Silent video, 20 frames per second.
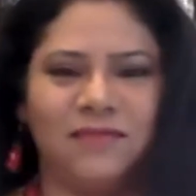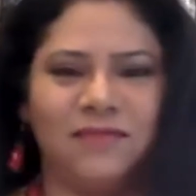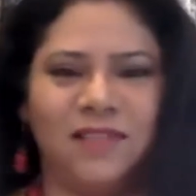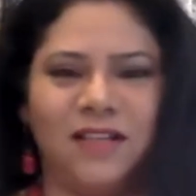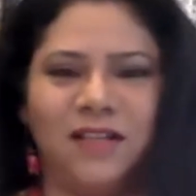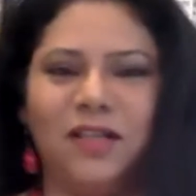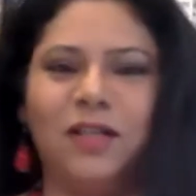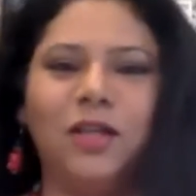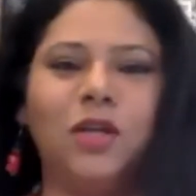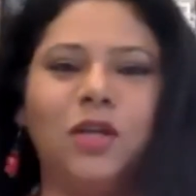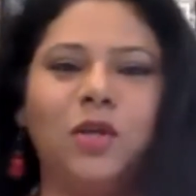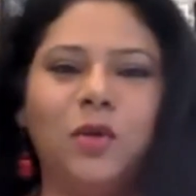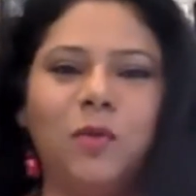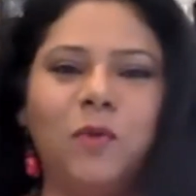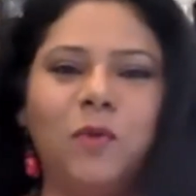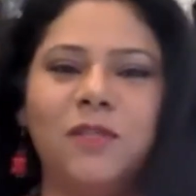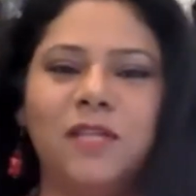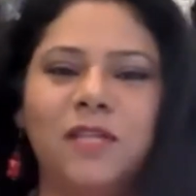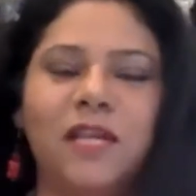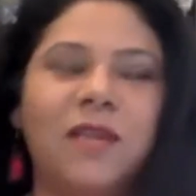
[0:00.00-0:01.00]
turn it into a
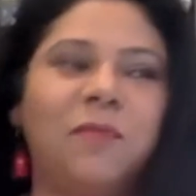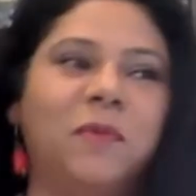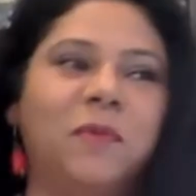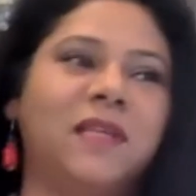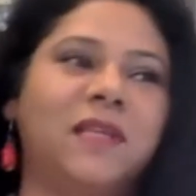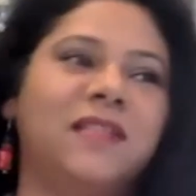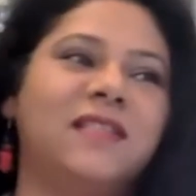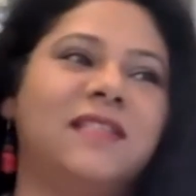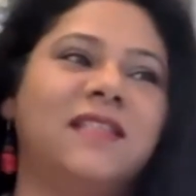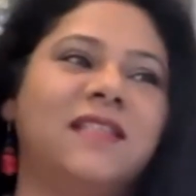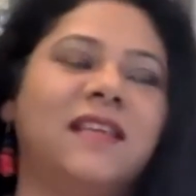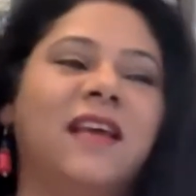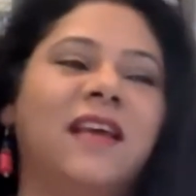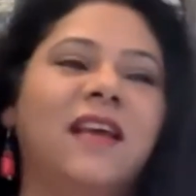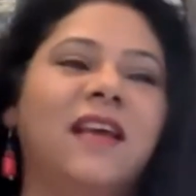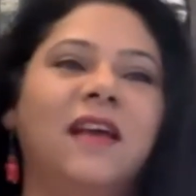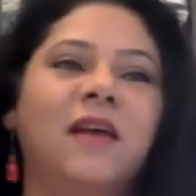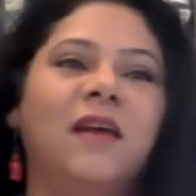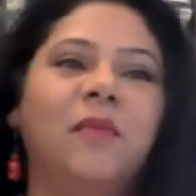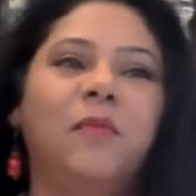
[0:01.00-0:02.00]
mosaic piece.
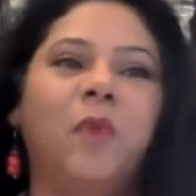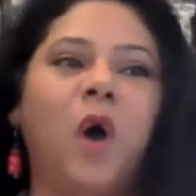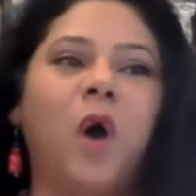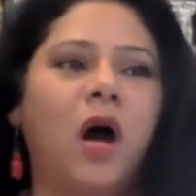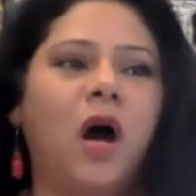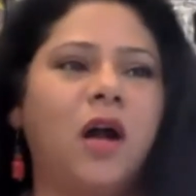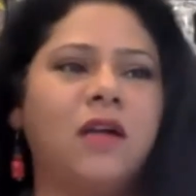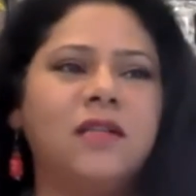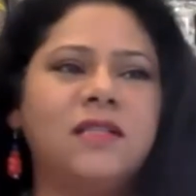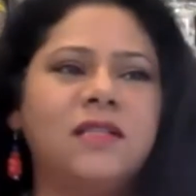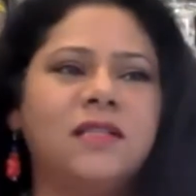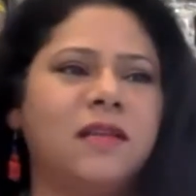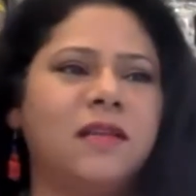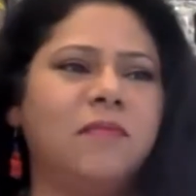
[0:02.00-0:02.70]
Pots